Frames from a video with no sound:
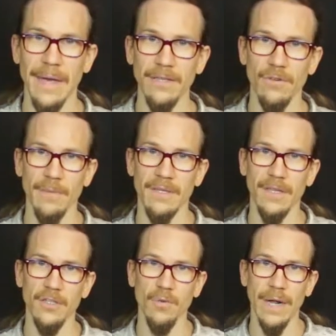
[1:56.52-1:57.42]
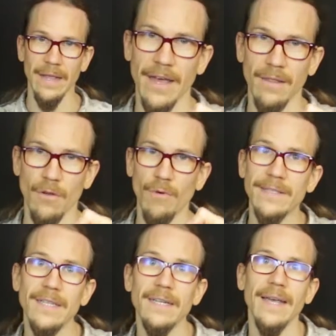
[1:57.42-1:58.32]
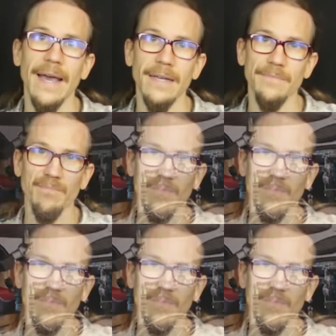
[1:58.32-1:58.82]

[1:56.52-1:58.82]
the bass drum in such a way that the resonant head